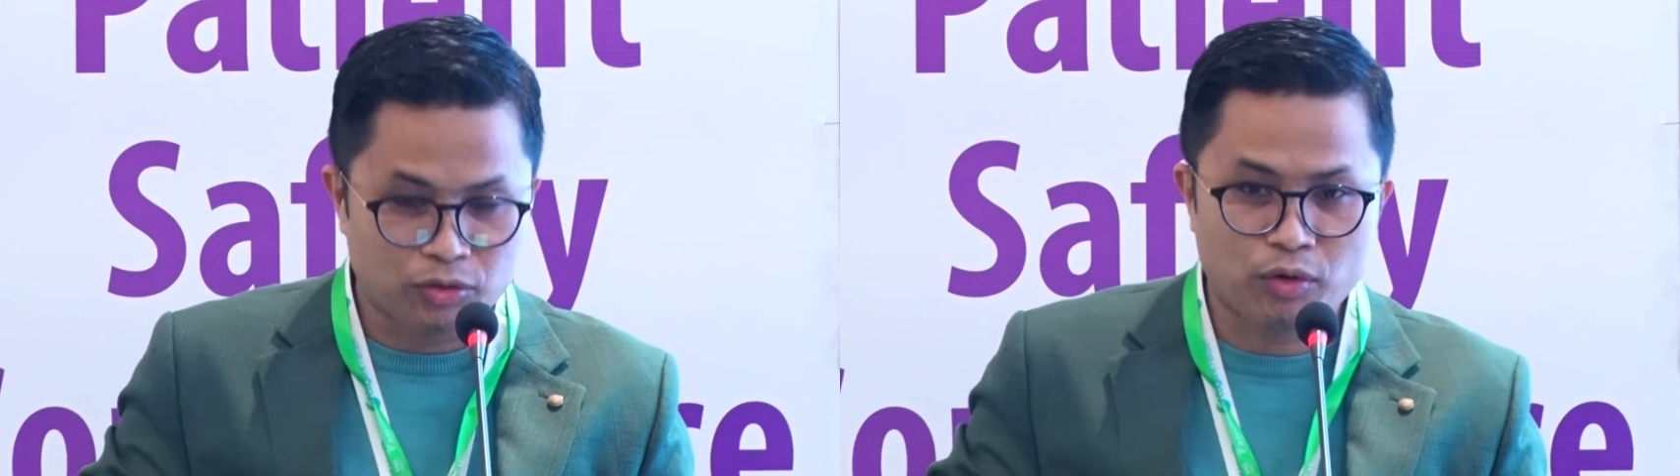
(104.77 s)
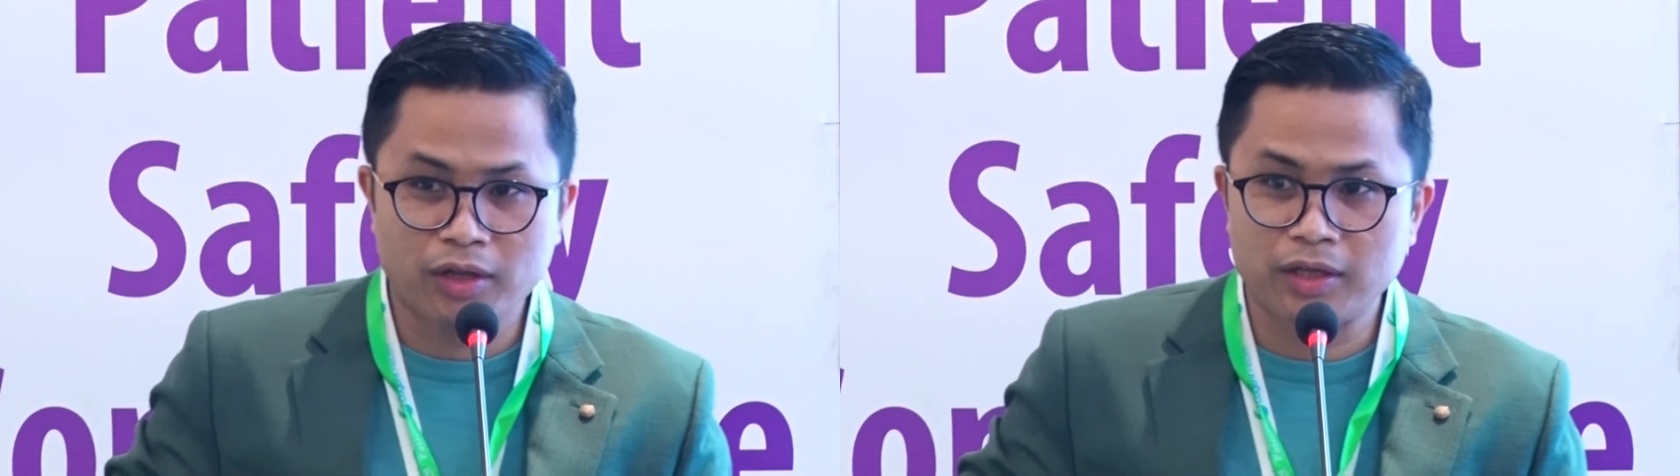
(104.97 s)

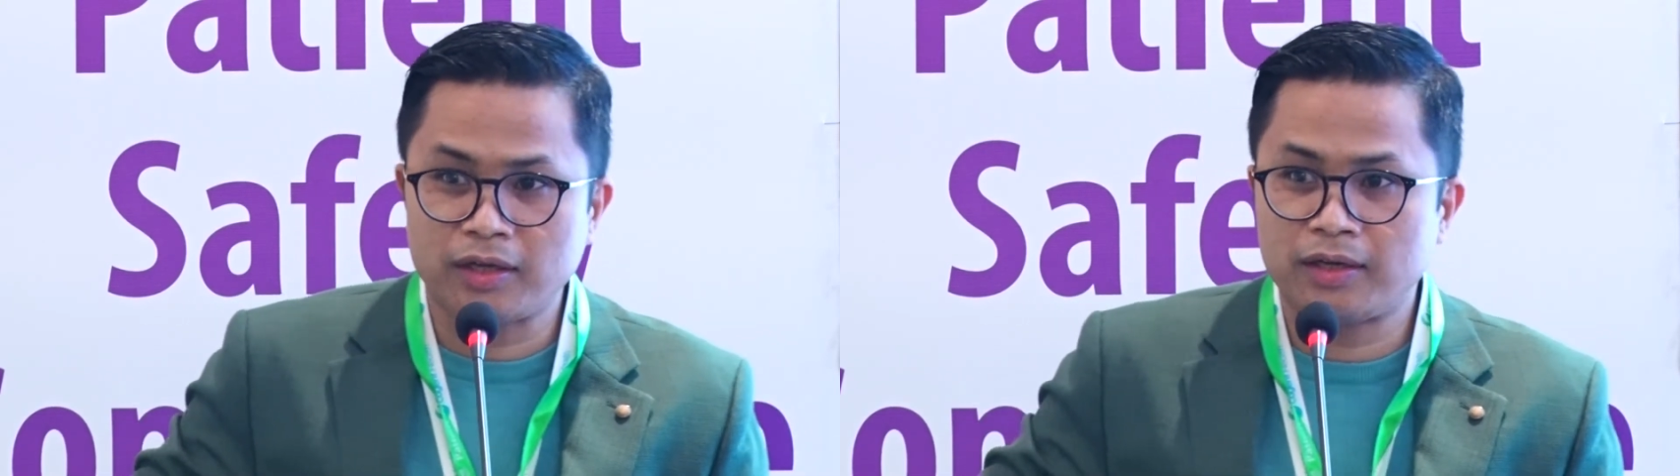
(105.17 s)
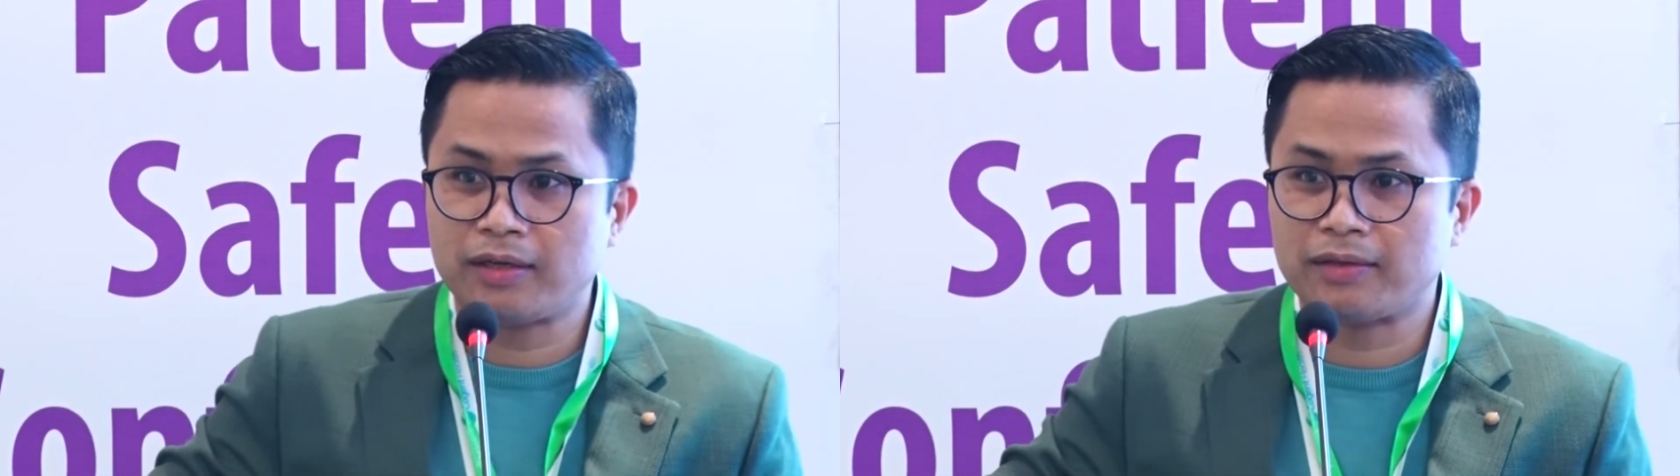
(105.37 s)
to all
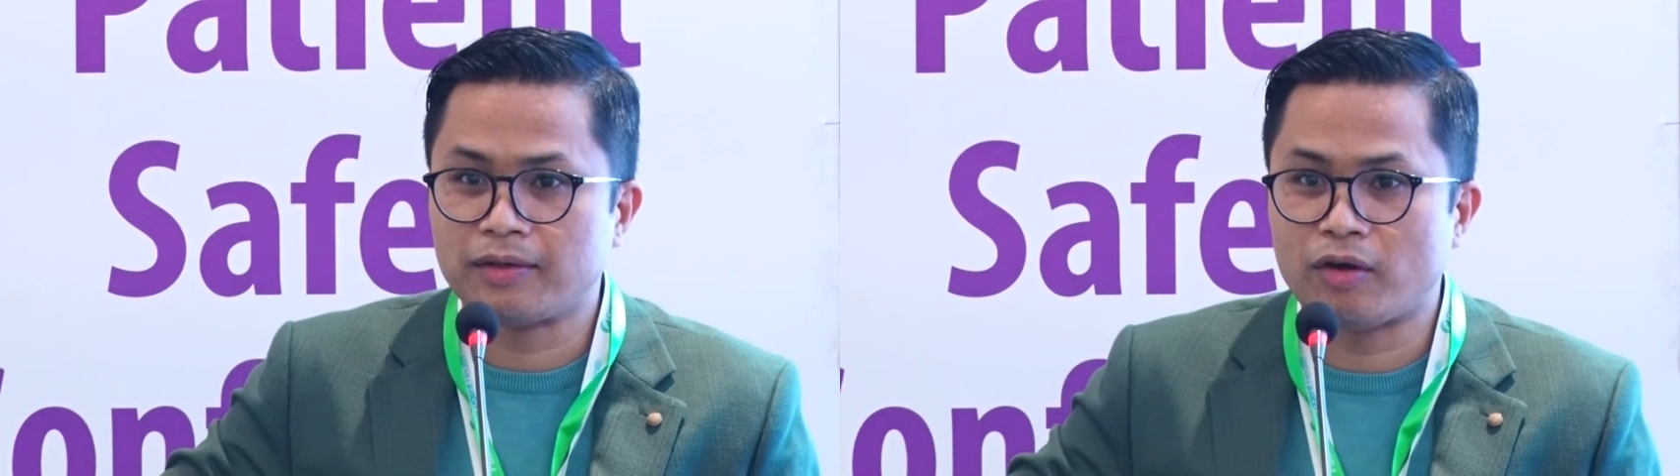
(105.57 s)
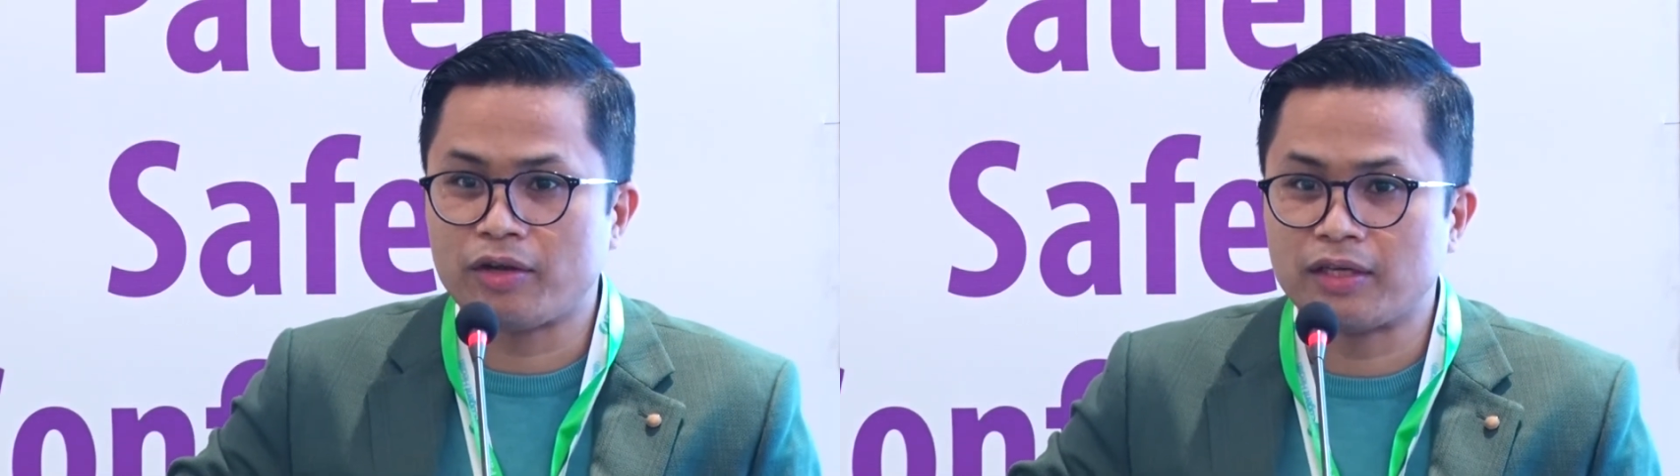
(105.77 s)
the
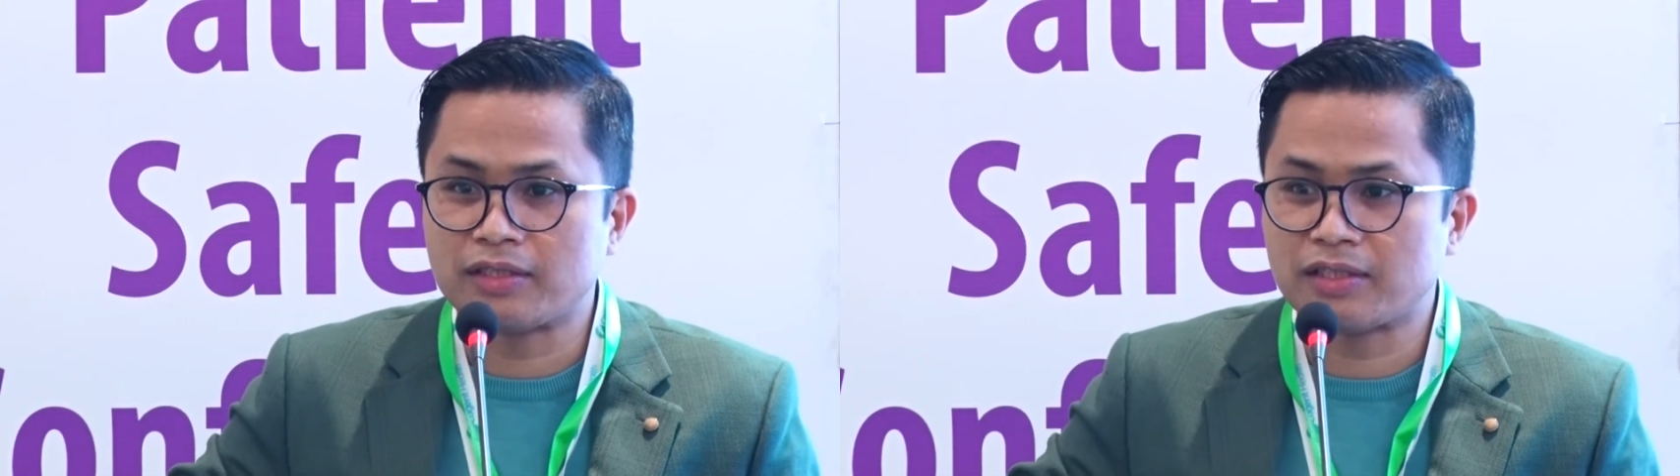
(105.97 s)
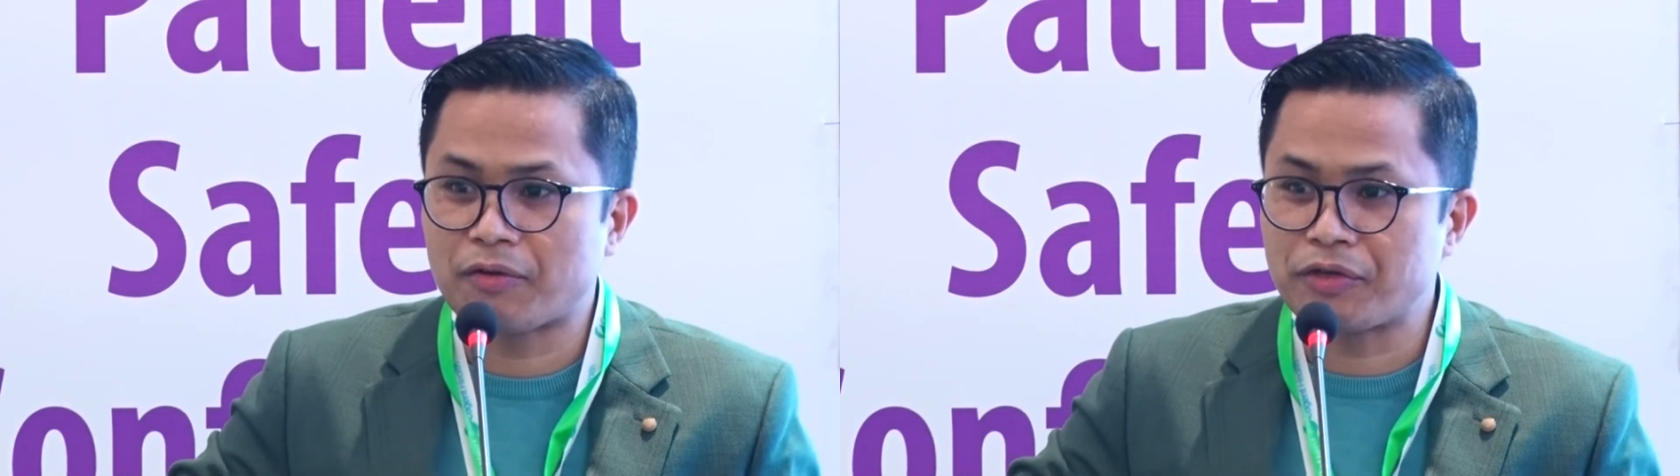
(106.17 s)

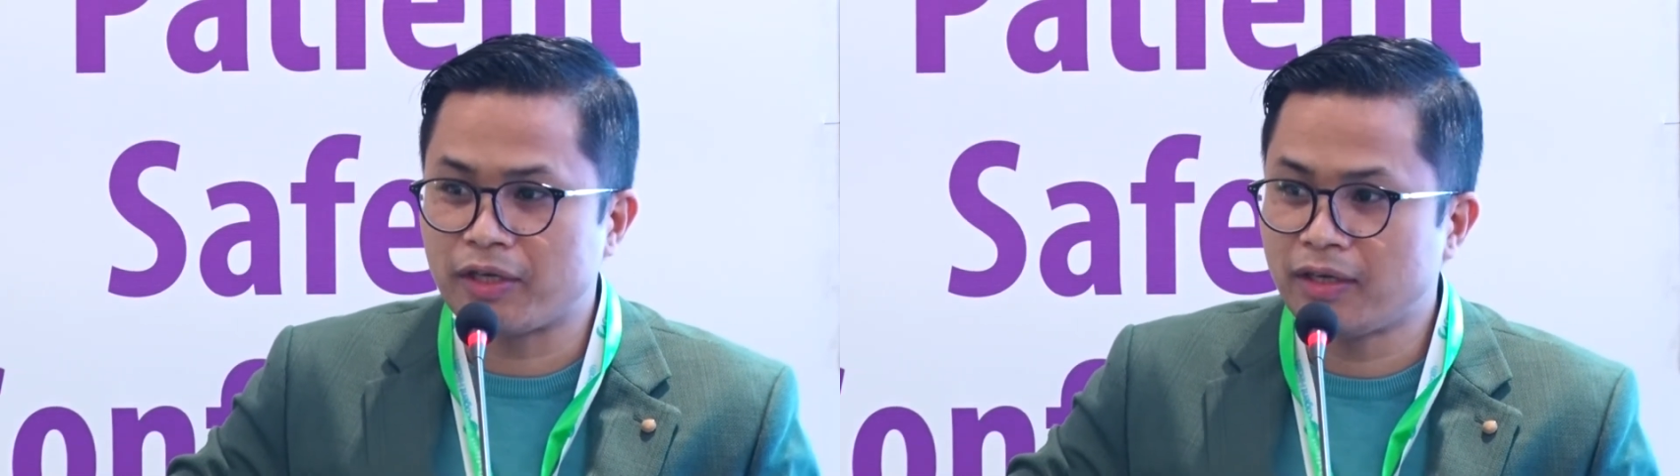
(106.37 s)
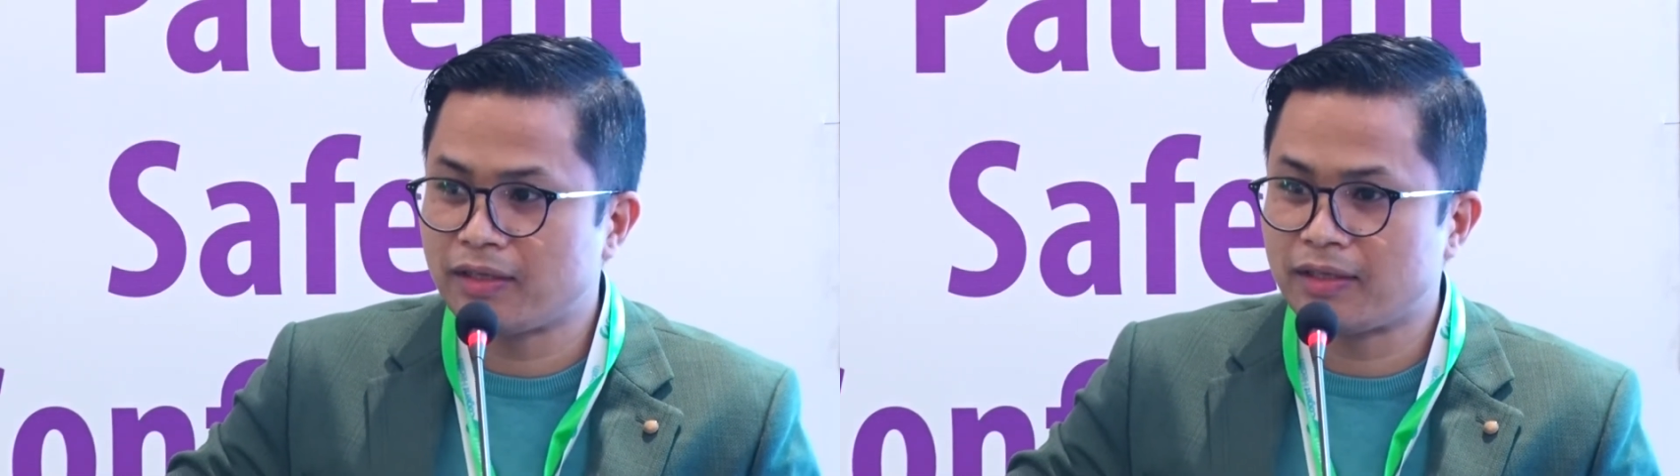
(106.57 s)
audience out
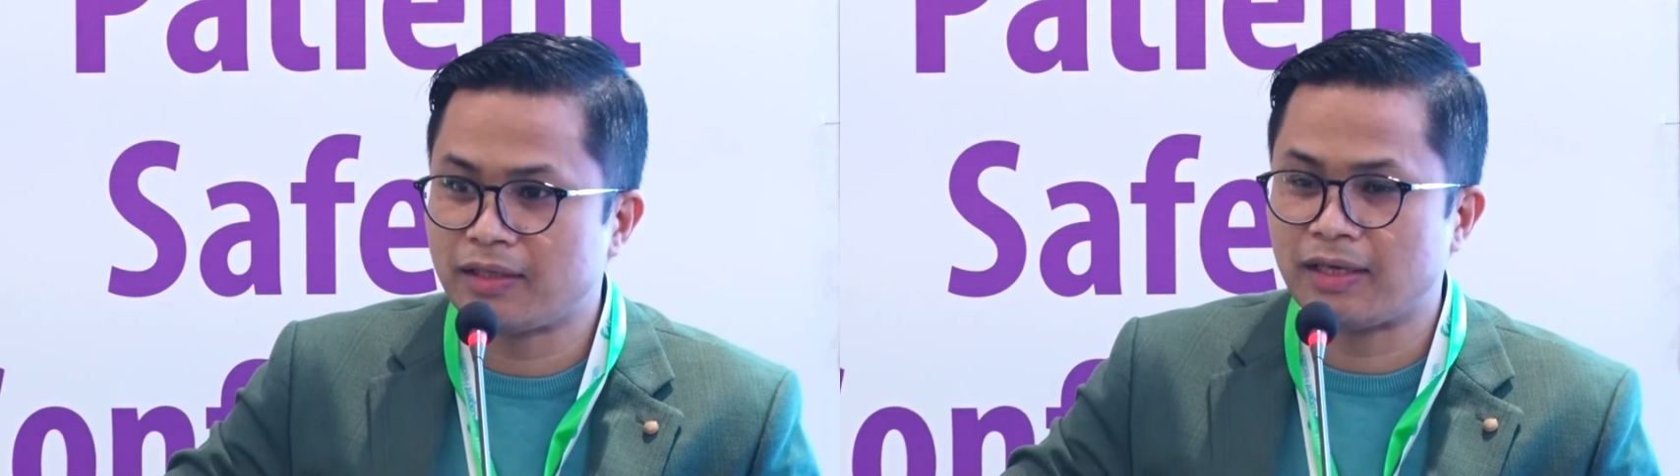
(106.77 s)
here.